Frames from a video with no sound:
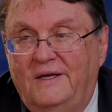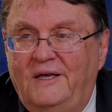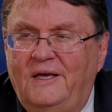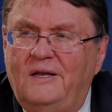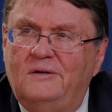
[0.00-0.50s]

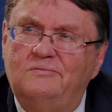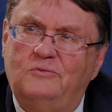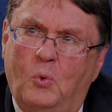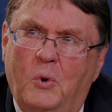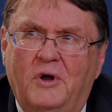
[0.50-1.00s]

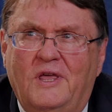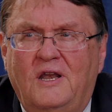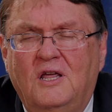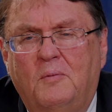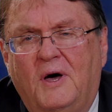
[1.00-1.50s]
And when we were
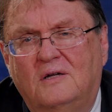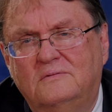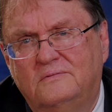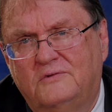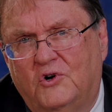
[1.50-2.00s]
getting
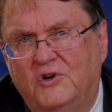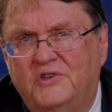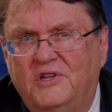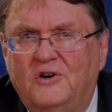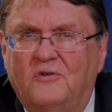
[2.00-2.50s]
about
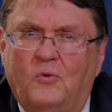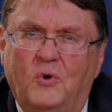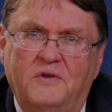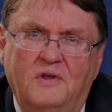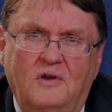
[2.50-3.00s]
thirteen or
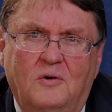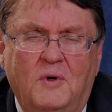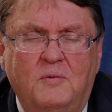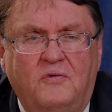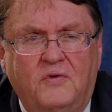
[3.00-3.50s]
fourteen or
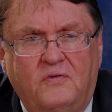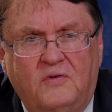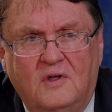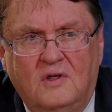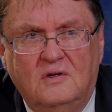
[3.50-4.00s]
maybe
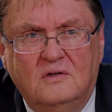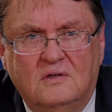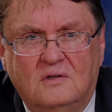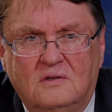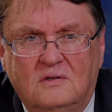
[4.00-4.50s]

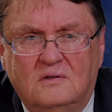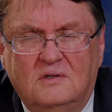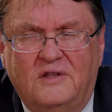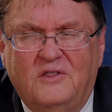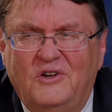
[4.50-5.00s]
fifteen,
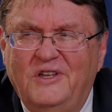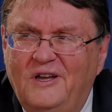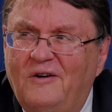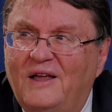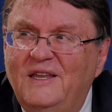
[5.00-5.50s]
I thought, you
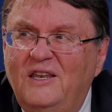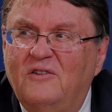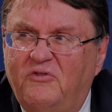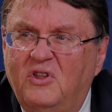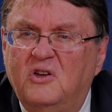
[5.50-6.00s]
know, I need to
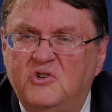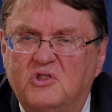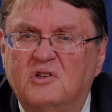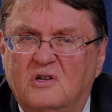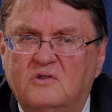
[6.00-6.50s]
finish
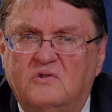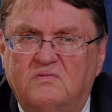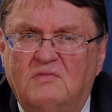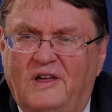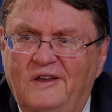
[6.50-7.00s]
this.
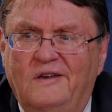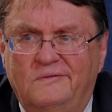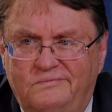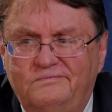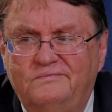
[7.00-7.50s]
I need to,
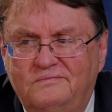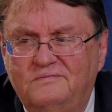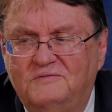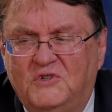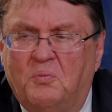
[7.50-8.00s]

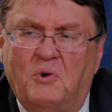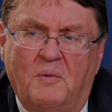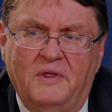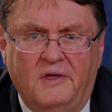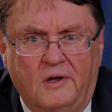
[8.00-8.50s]
they're
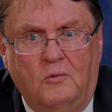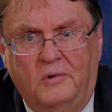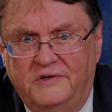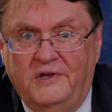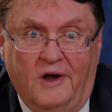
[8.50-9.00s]
probably
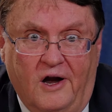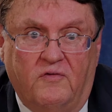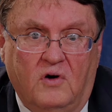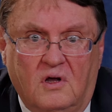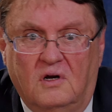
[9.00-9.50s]
thinking, is he
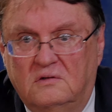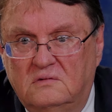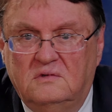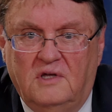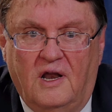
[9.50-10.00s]
ever going to
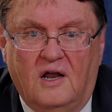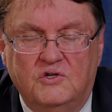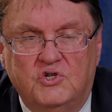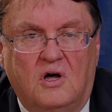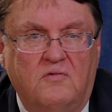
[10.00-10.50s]
get out
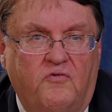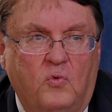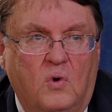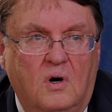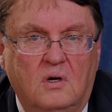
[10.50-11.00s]
of John
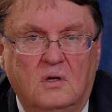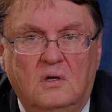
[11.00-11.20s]
four?